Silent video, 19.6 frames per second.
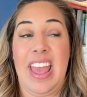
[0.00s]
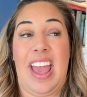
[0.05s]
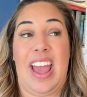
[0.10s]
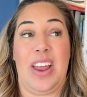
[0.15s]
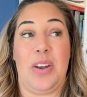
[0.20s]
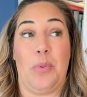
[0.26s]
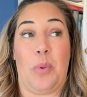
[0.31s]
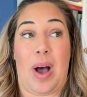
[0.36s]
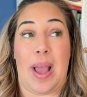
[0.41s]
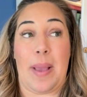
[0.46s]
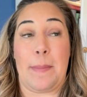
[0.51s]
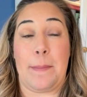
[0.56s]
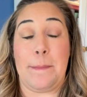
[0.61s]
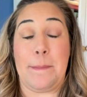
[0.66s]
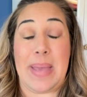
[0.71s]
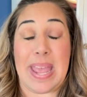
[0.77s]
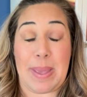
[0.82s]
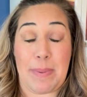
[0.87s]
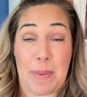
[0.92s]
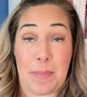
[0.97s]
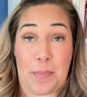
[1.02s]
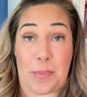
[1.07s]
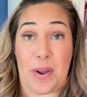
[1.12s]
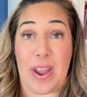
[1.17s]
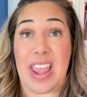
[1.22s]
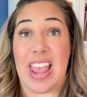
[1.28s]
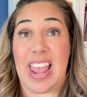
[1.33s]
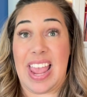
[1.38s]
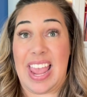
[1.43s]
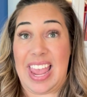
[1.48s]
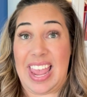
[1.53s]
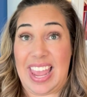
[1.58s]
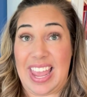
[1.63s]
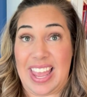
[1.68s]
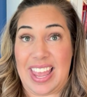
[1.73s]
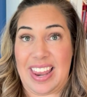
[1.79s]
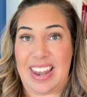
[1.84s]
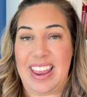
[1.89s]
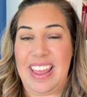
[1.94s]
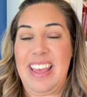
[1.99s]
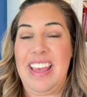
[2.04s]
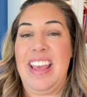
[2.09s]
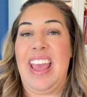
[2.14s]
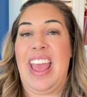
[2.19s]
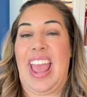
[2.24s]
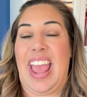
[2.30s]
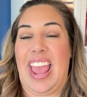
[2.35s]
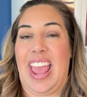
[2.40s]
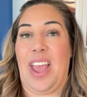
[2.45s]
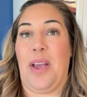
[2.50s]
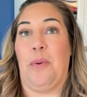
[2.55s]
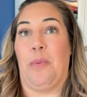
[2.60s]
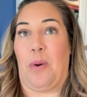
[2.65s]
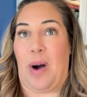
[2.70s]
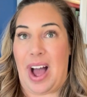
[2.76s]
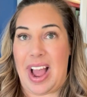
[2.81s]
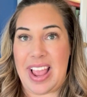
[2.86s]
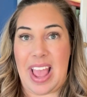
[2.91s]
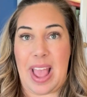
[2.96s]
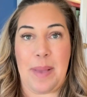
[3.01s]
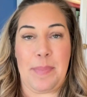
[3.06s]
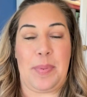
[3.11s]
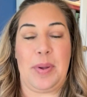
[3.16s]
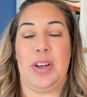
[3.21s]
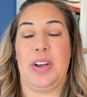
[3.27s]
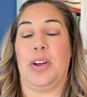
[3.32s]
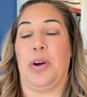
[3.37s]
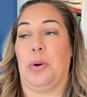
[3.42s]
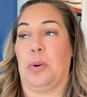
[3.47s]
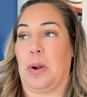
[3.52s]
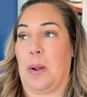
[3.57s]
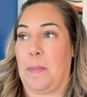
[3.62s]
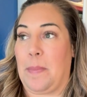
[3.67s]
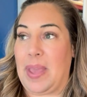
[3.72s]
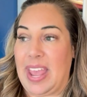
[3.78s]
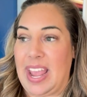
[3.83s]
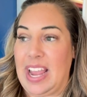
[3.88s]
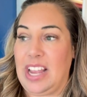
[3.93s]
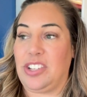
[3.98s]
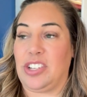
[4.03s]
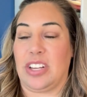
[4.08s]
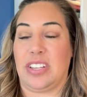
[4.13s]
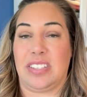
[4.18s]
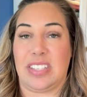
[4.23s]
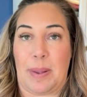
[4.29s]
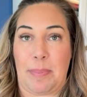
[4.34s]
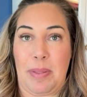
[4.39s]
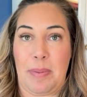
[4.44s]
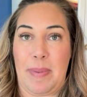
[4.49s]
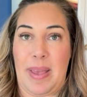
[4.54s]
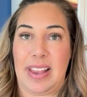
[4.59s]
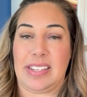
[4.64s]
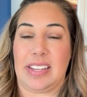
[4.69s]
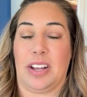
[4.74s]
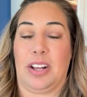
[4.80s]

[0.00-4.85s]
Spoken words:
and why maybe bringing in a YA book or a page, a supplement,